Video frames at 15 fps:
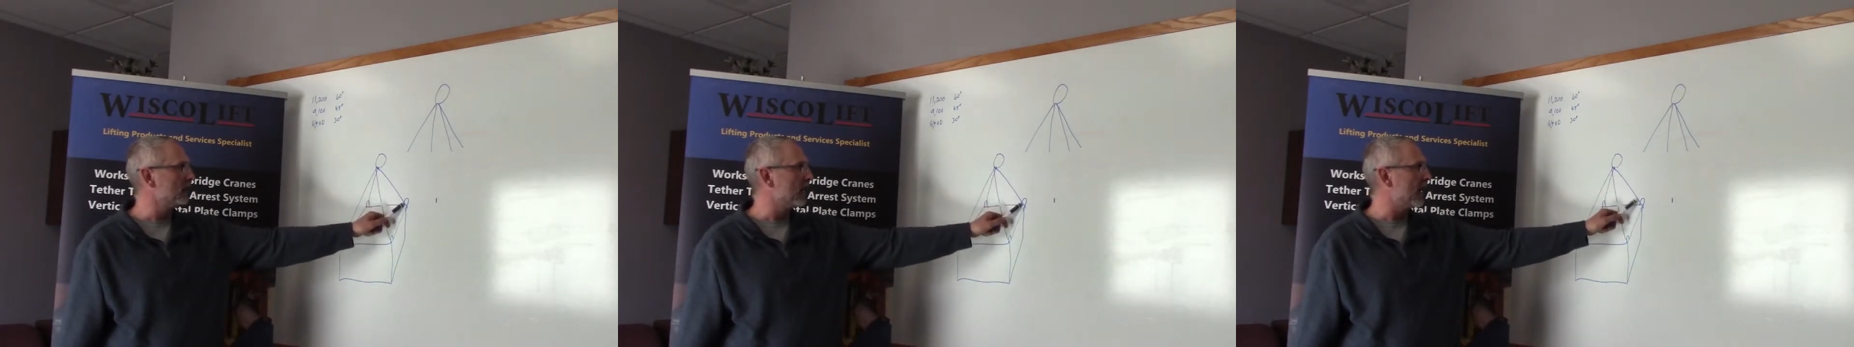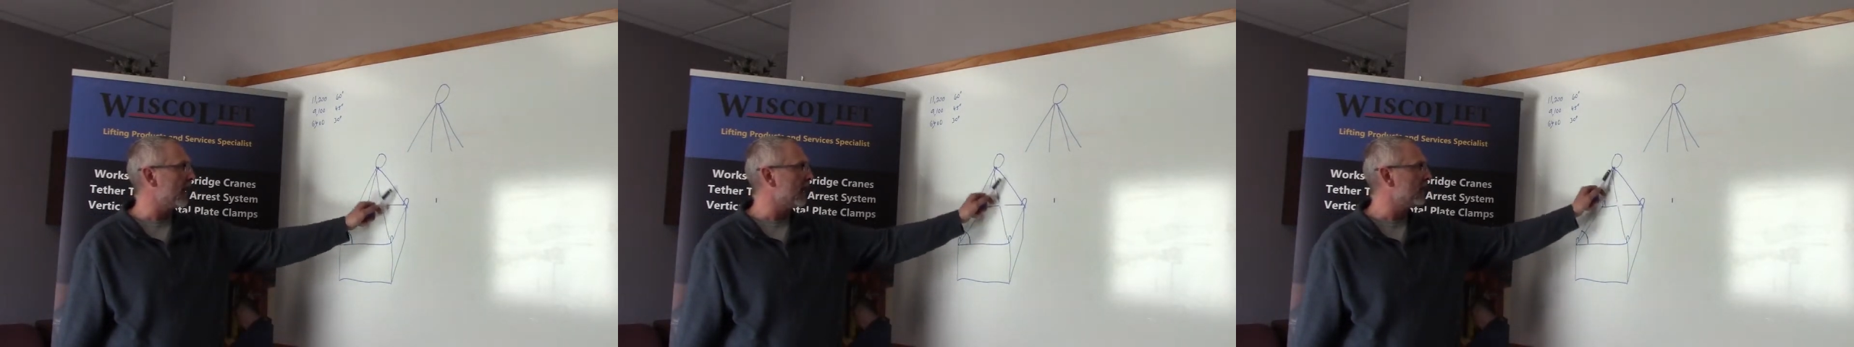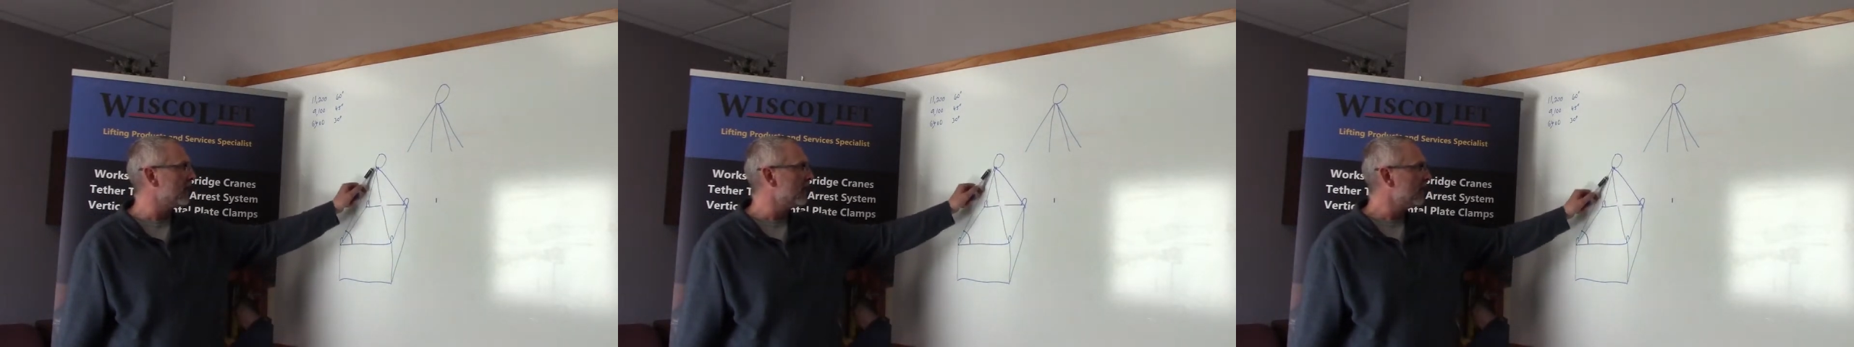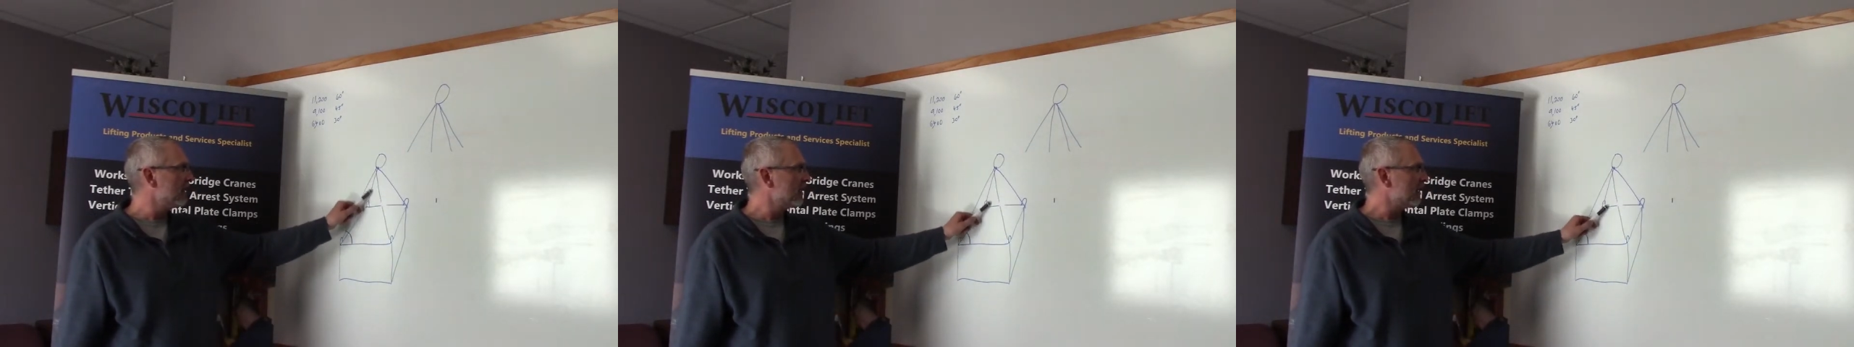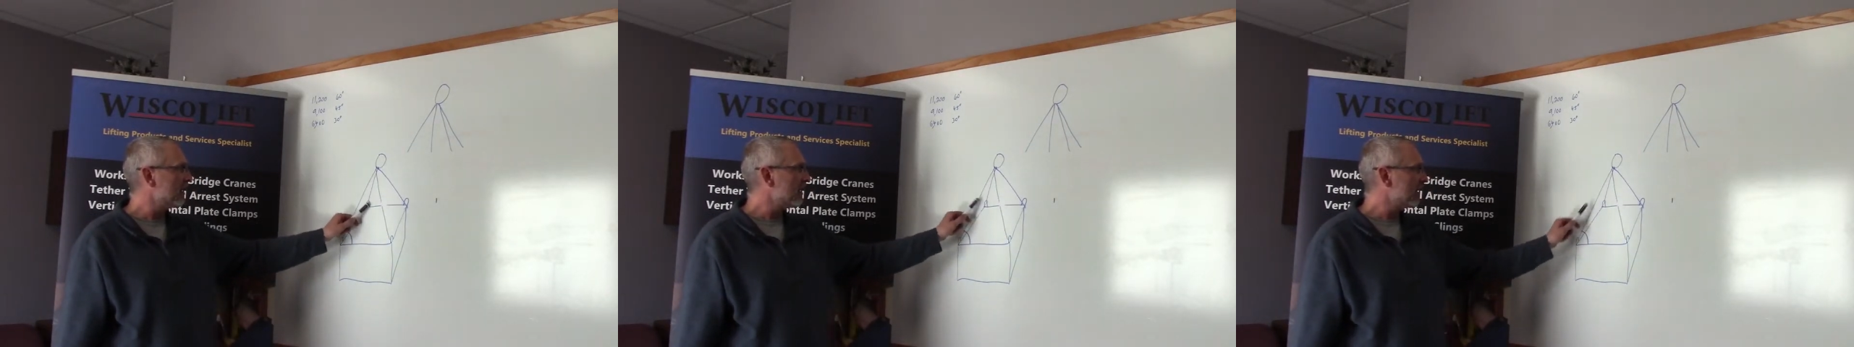leg
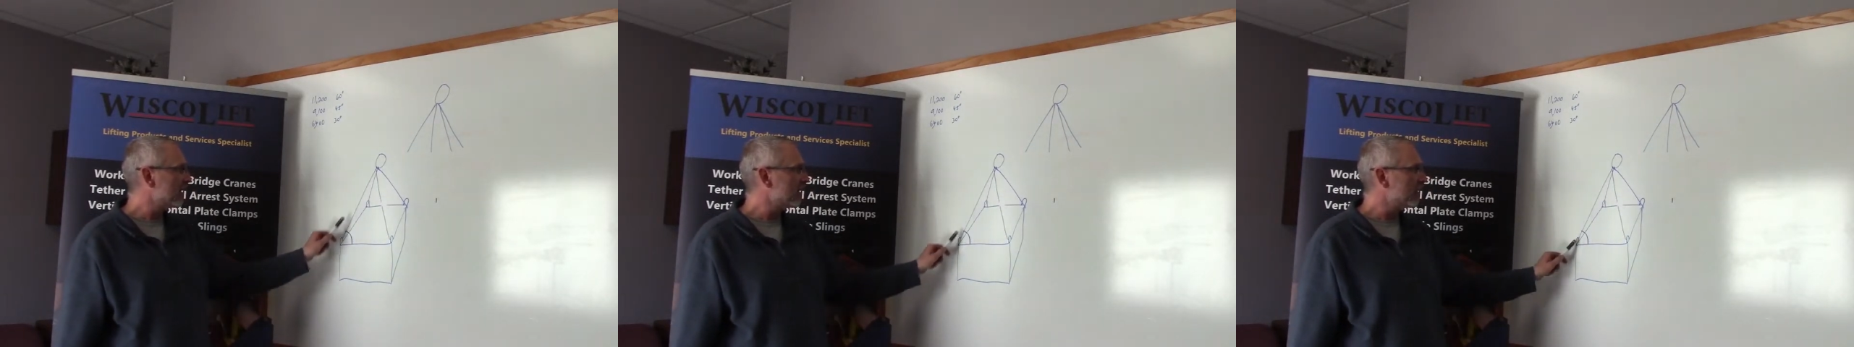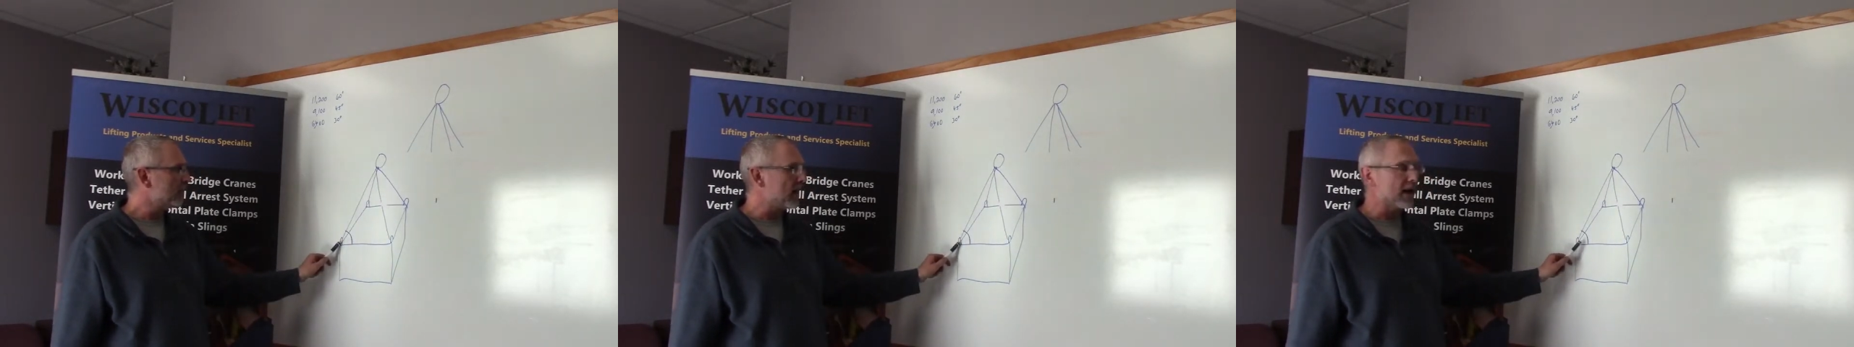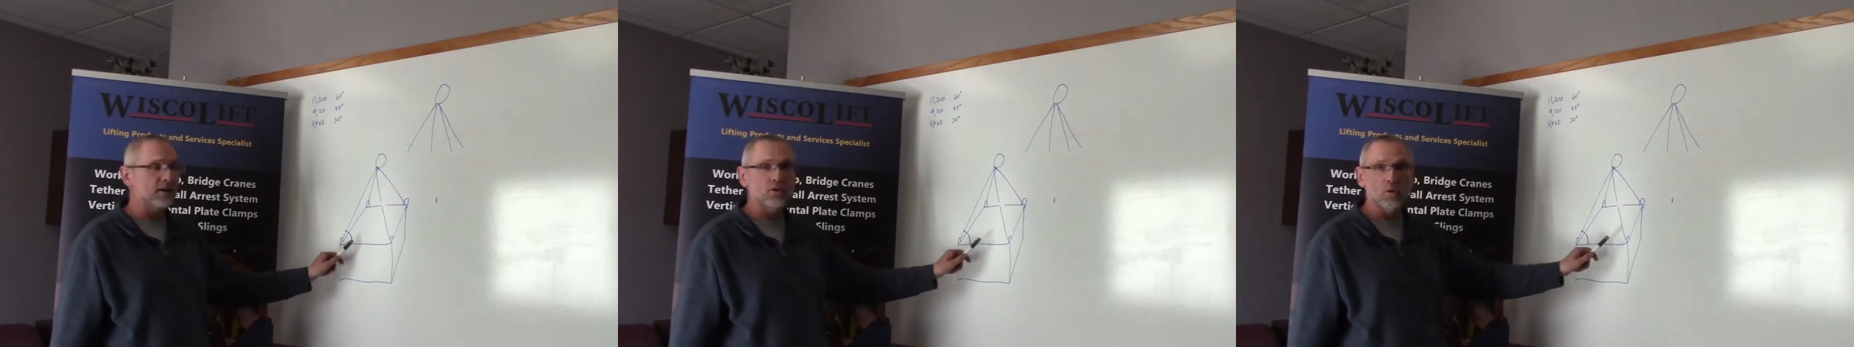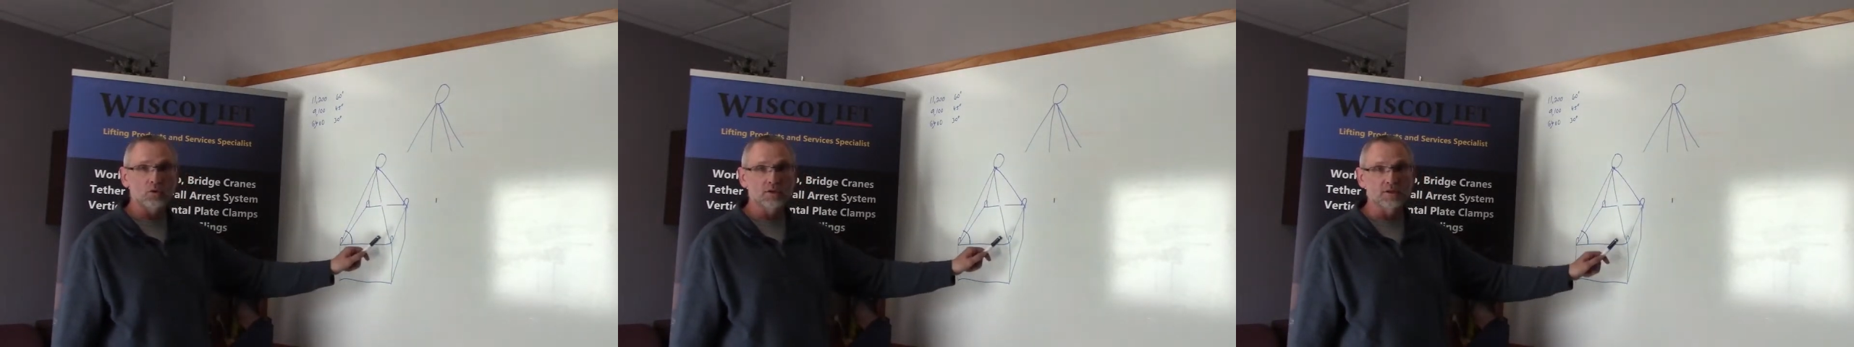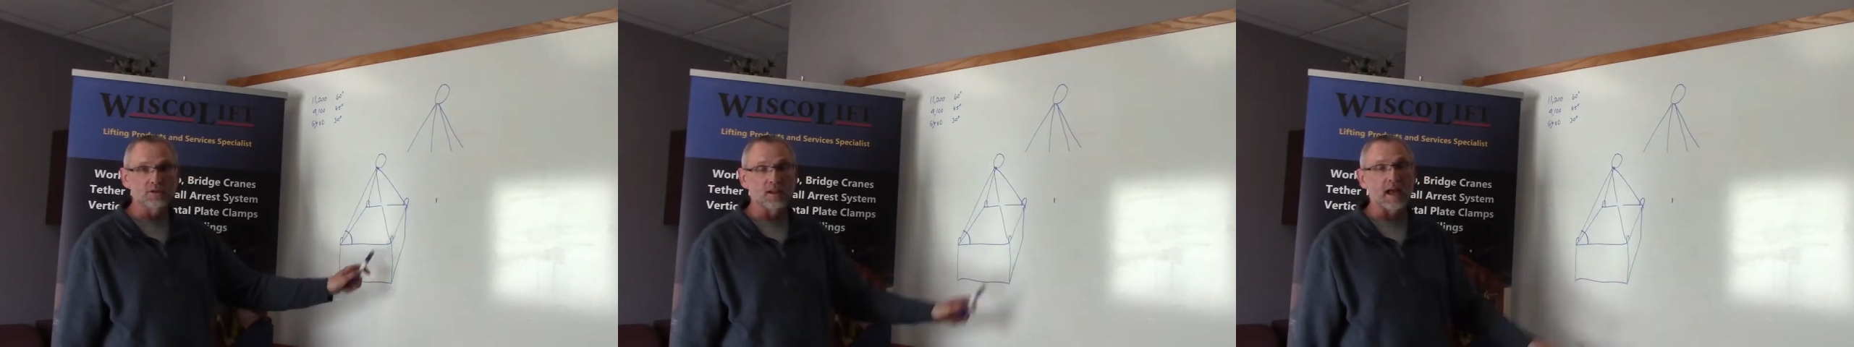might go
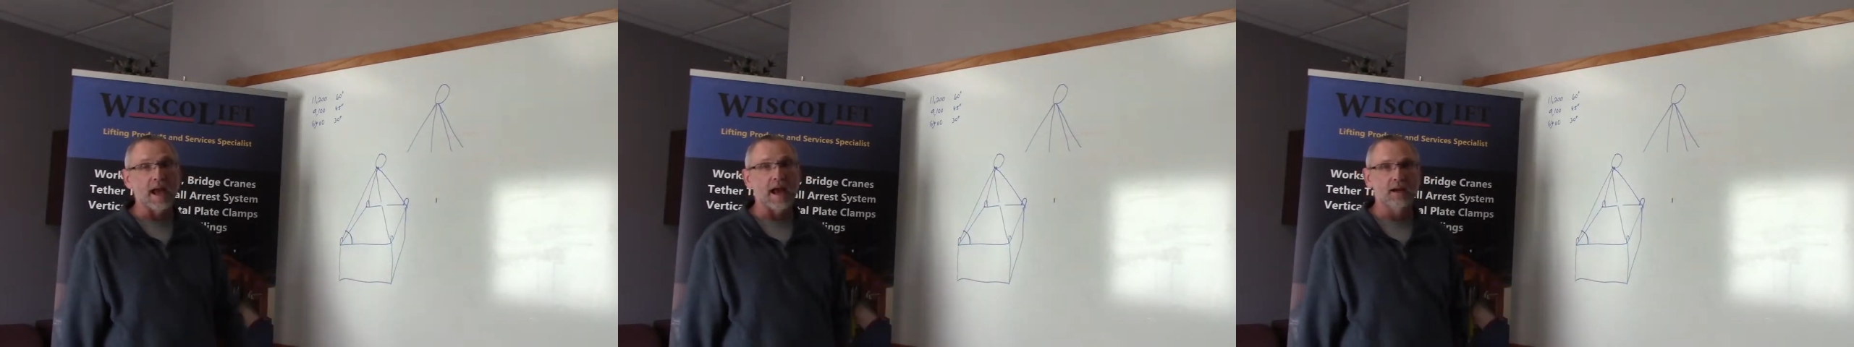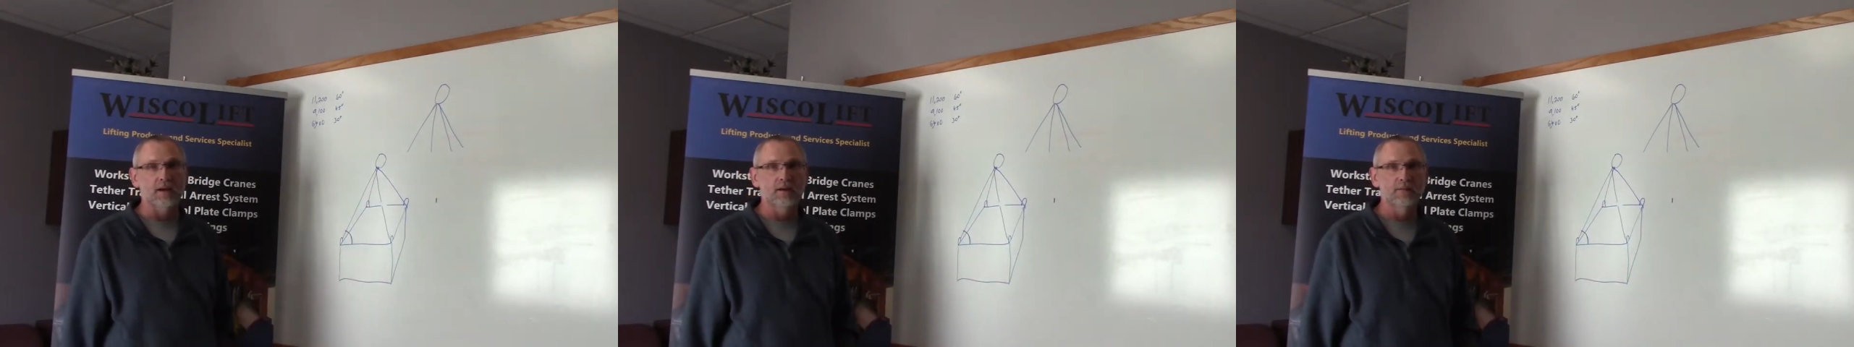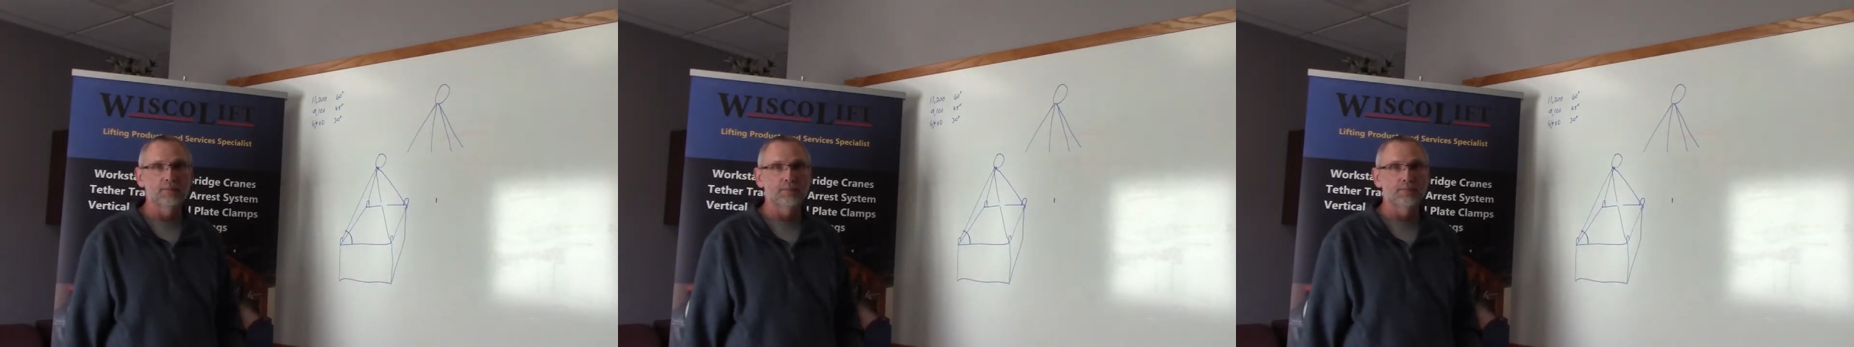slack.